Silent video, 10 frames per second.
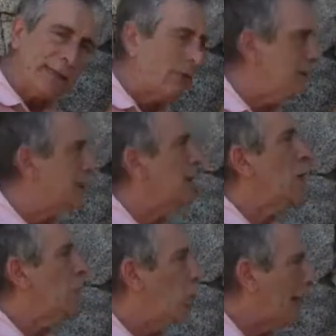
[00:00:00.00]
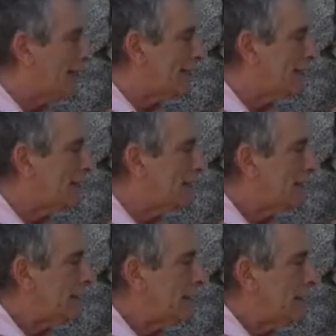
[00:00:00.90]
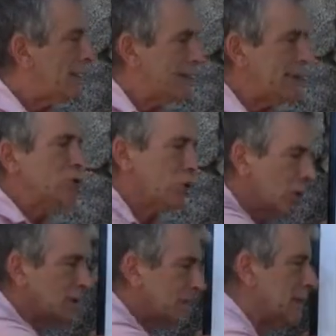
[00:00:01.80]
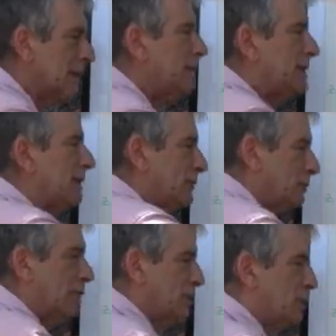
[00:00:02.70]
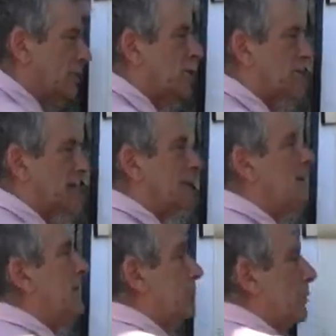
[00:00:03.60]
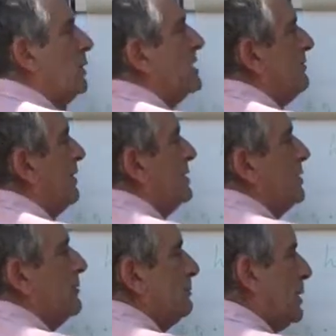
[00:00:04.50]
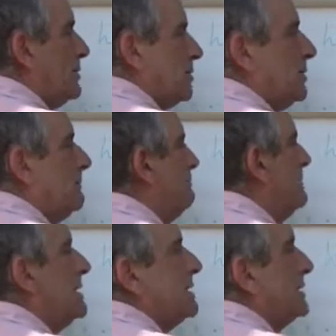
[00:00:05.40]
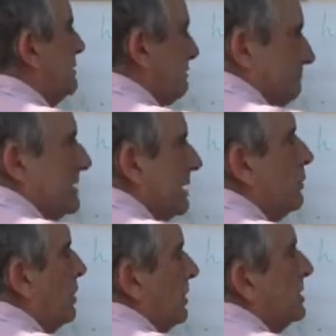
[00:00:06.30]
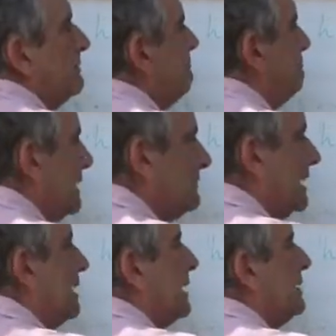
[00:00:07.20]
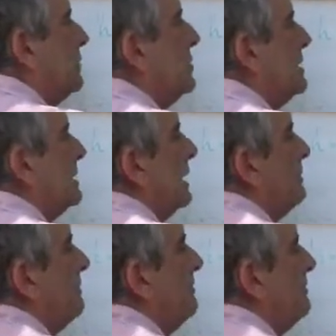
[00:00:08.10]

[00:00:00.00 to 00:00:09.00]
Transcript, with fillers: now is what, and this works even if rho is not constant. Eh? If rho is a function of pressure, this is still works. I mean, I can use this type of